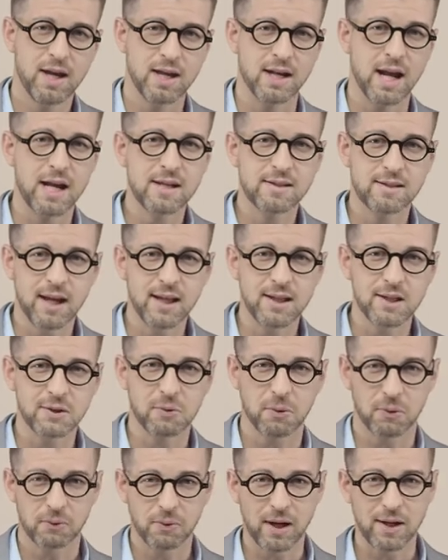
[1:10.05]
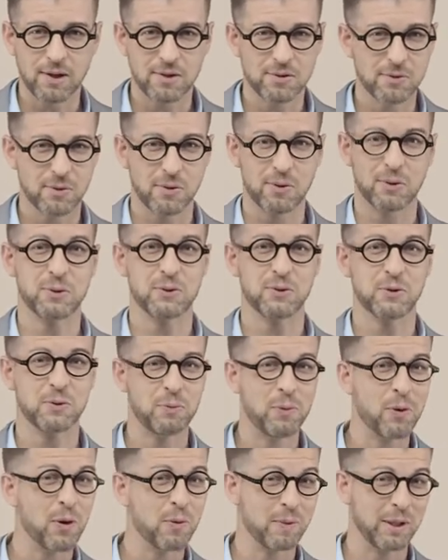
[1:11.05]
And I say this with great historical
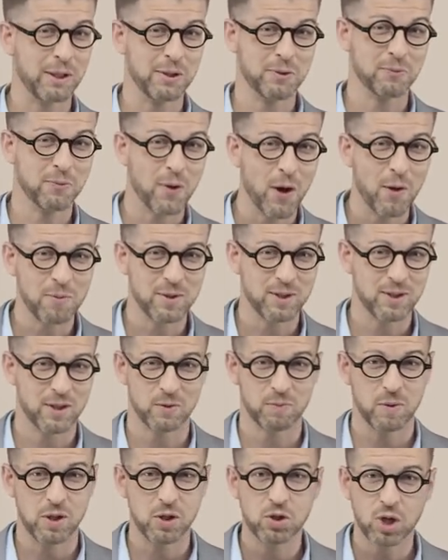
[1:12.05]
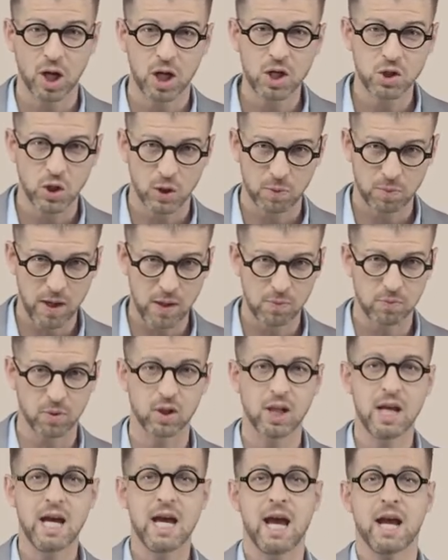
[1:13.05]
support because Romans has been changing
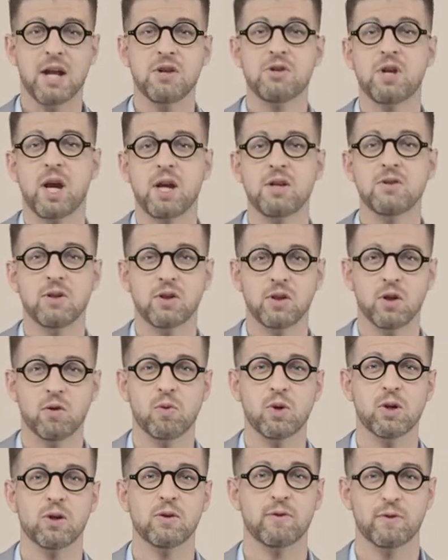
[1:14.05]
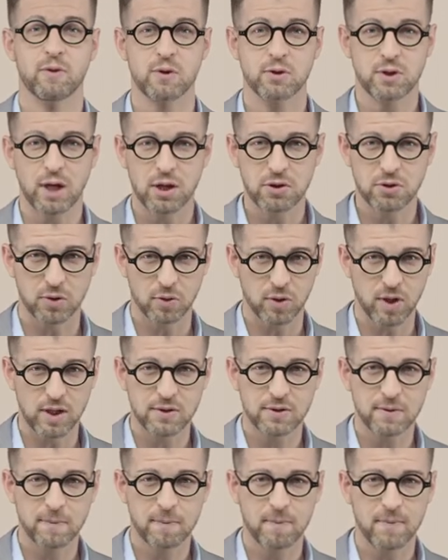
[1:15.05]
people and changing the world for
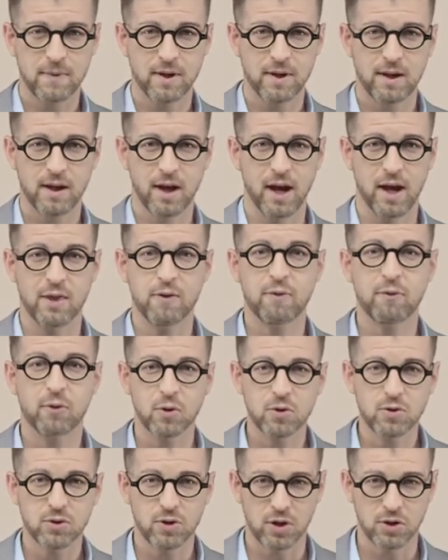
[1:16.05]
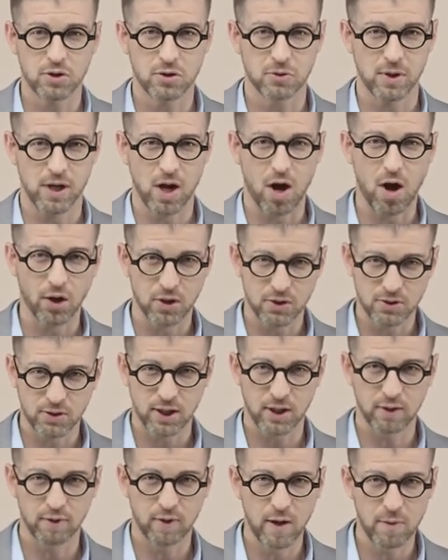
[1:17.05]
centuries. Uh, in the fourth century,
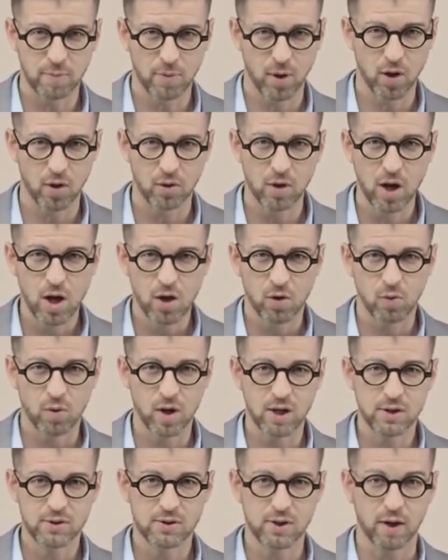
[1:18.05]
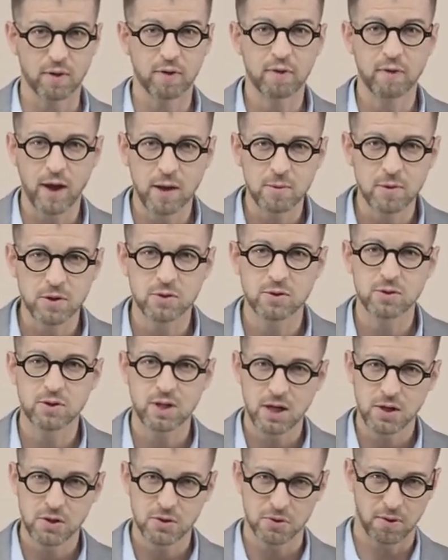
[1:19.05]
Augustine of Hippo was a famous
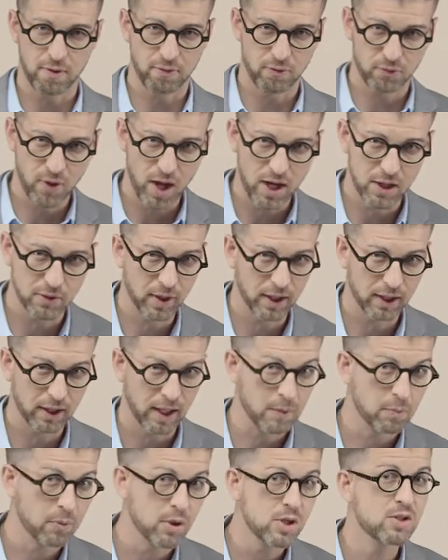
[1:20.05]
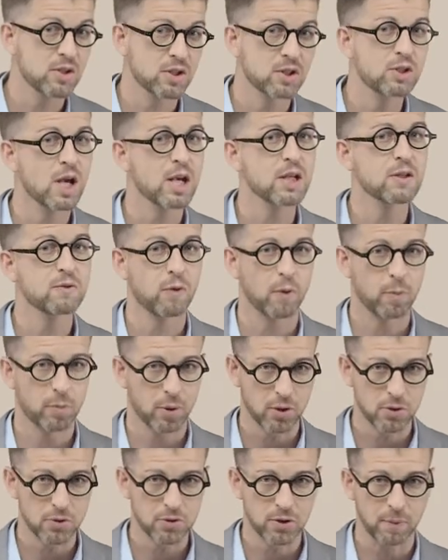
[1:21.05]
teacher of rhetoric and a pretty successful
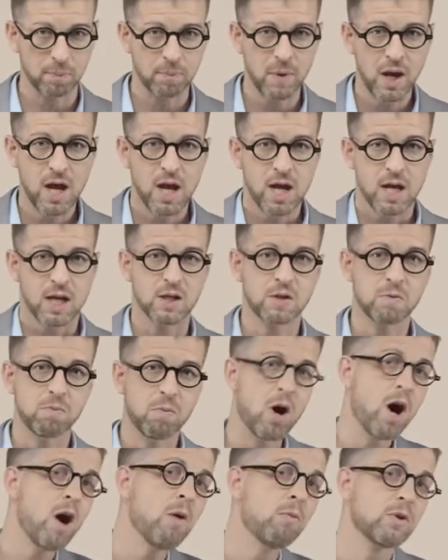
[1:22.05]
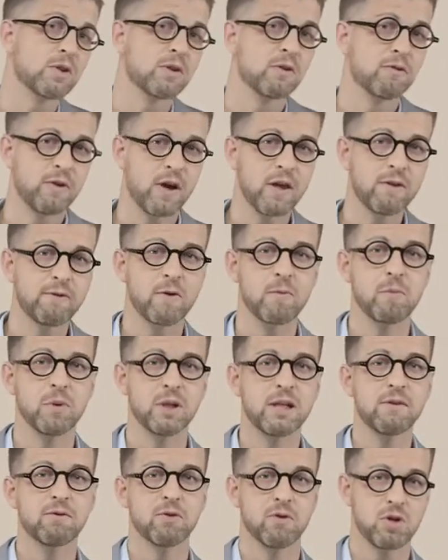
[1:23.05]
person. His mom was a faithful
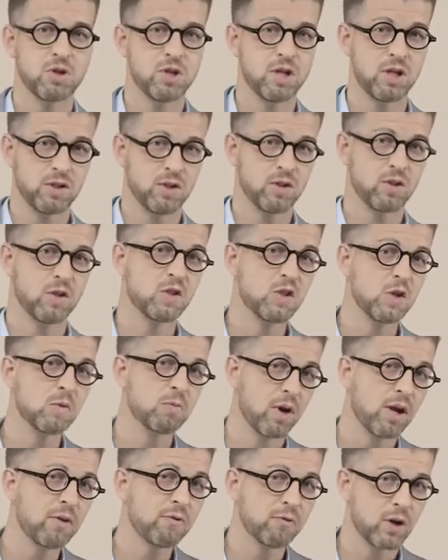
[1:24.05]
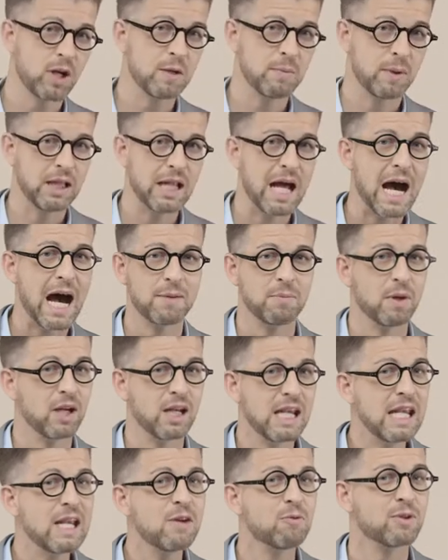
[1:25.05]
believer in Jesus and she prayed for him a lot,
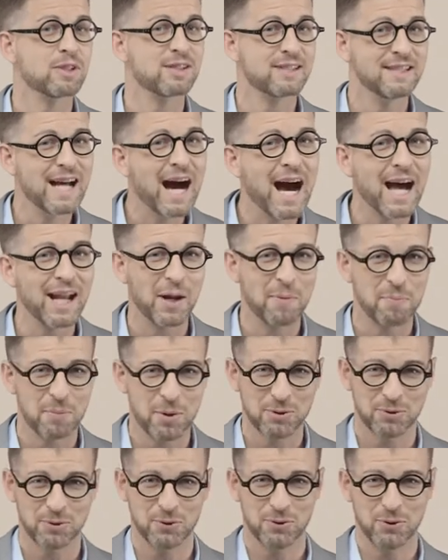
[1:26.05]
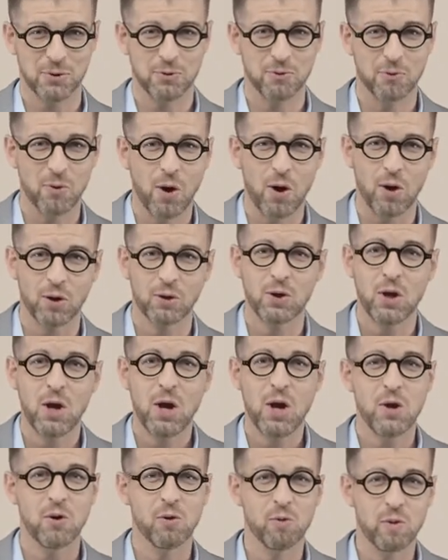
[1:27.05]
but he was not a person who walked
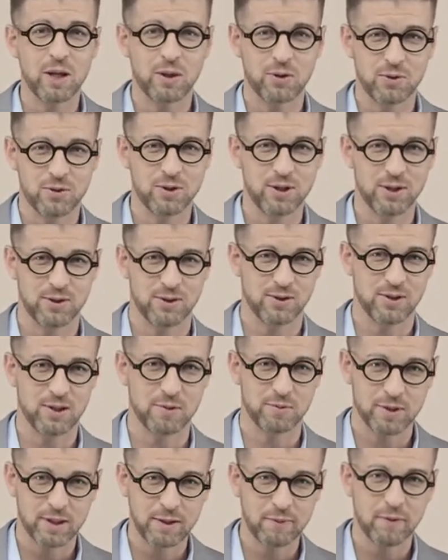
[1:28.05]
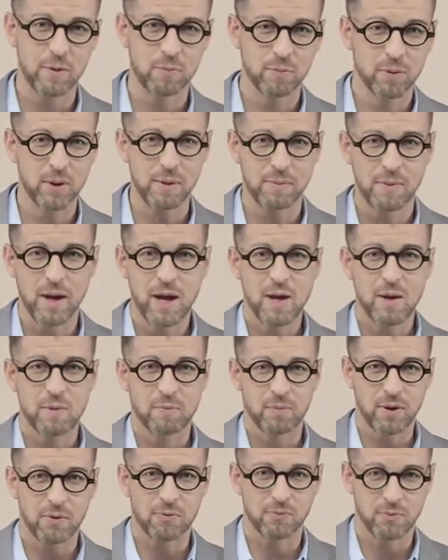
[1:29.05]
with Jesus. He was living a pretty,
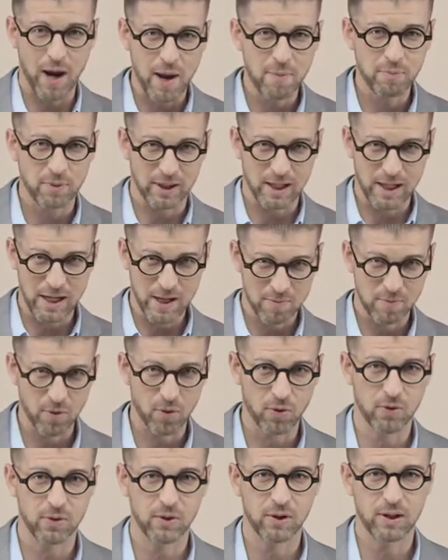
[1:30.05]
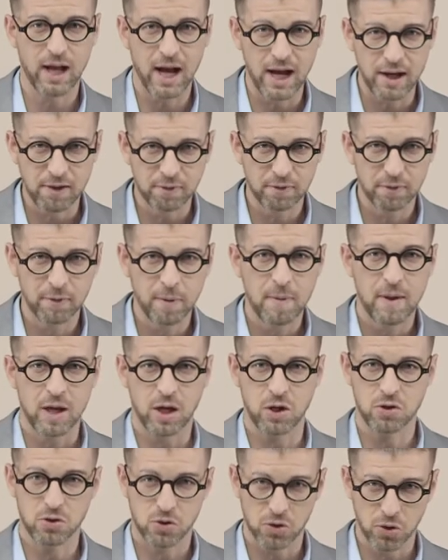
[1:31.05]
pretty rampantly immoral life,
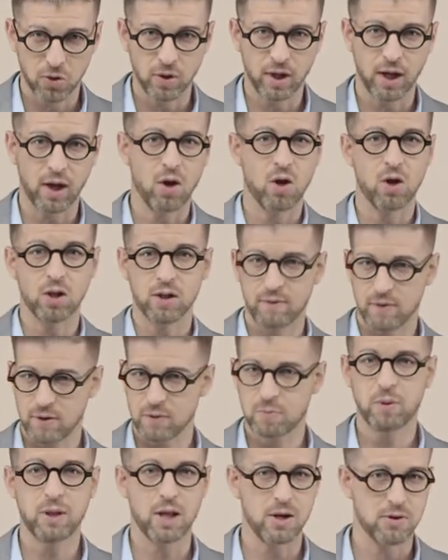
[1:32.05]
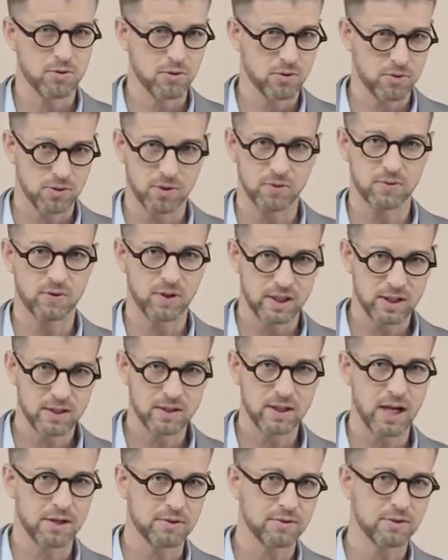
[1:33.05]
enjoying all of the pleasures of
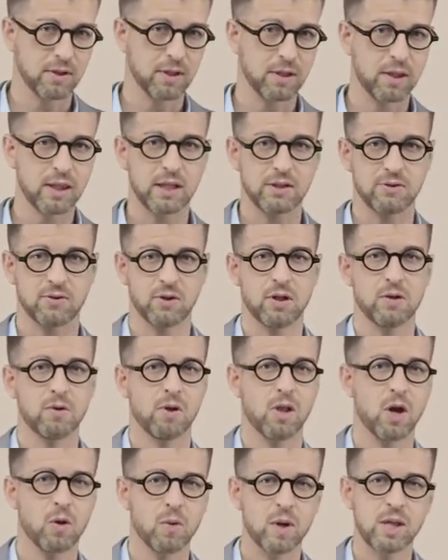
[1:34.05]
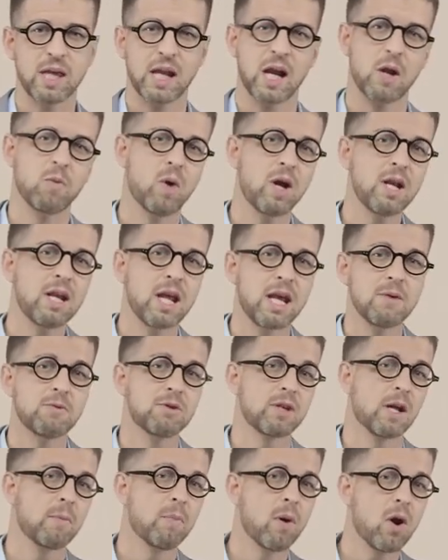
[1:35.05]
success and the things that go along with it. And one day he
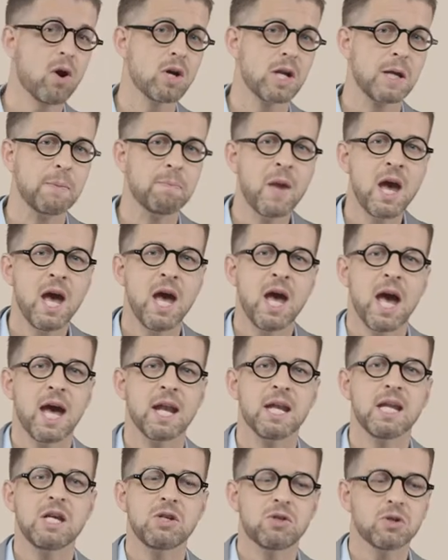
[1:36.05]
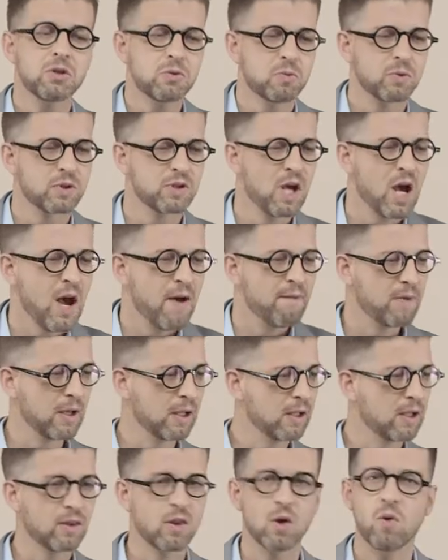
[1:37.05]
was at a party and he just was
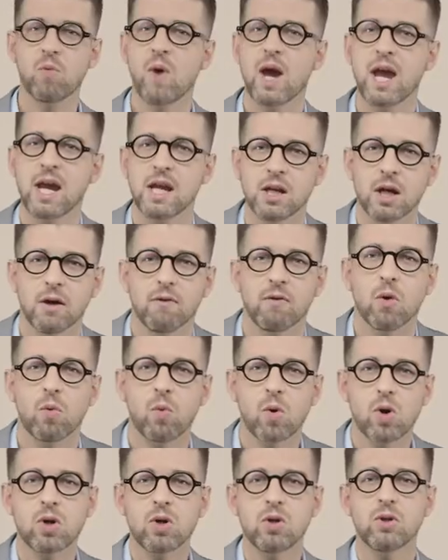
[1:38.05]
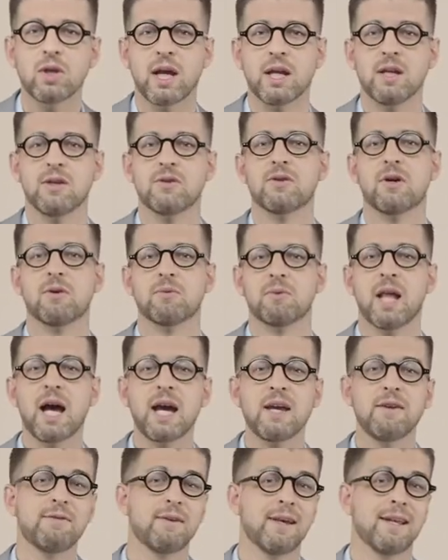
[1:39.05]
feeling the weight of the world and his own
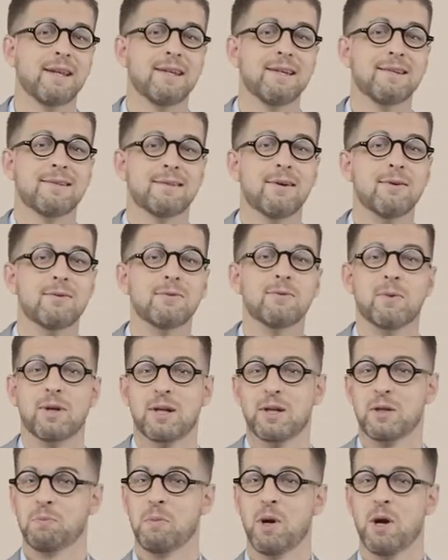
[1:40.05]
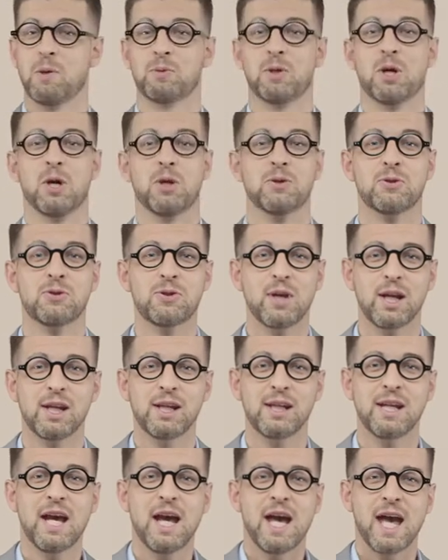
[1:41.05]
life and his own, what his mom called
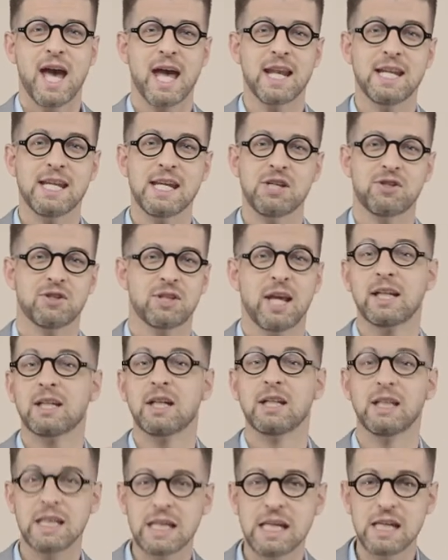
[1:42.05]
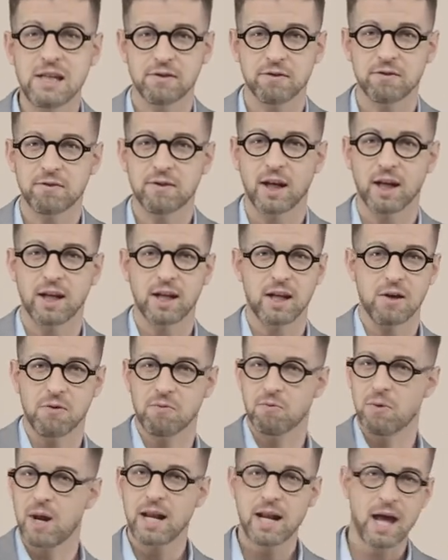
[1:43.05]
sin. And he just had to leave. And he
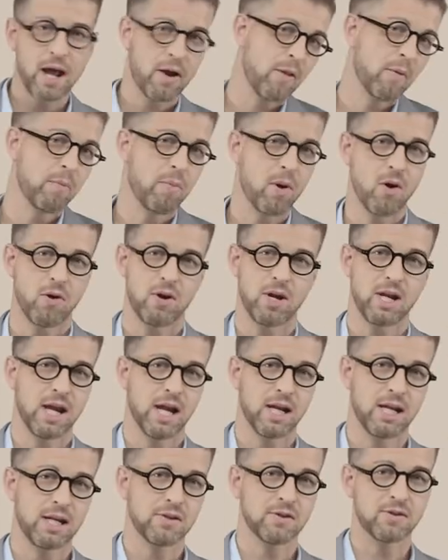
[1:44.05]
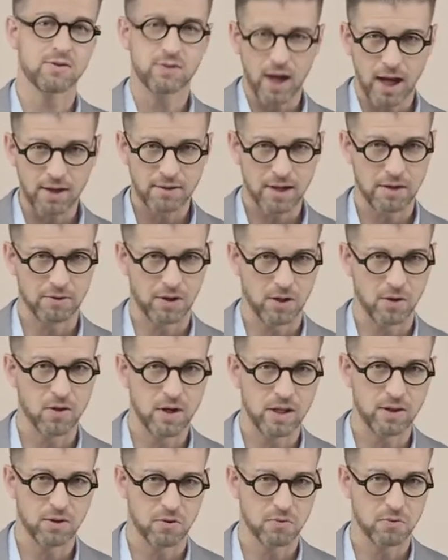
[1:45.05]
ran out of the party and he sat down
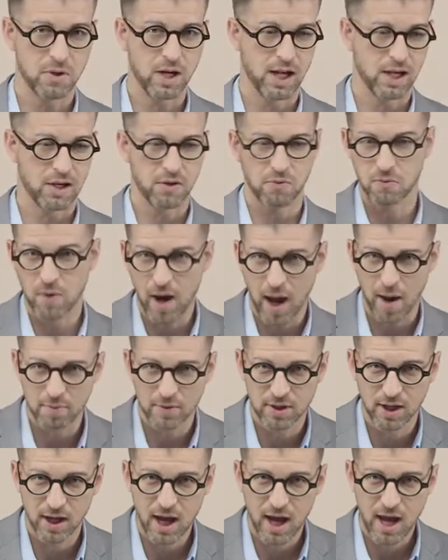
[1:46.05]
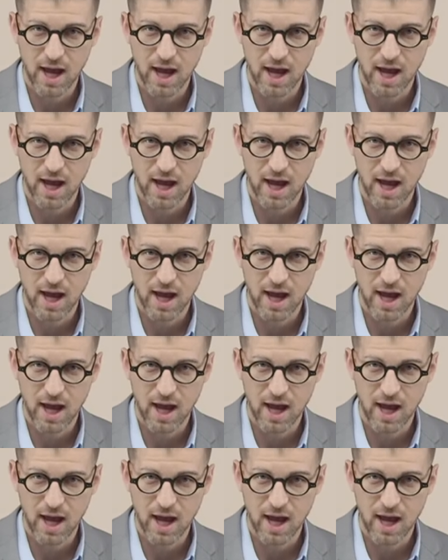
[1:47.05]
underneath a tree and he wept.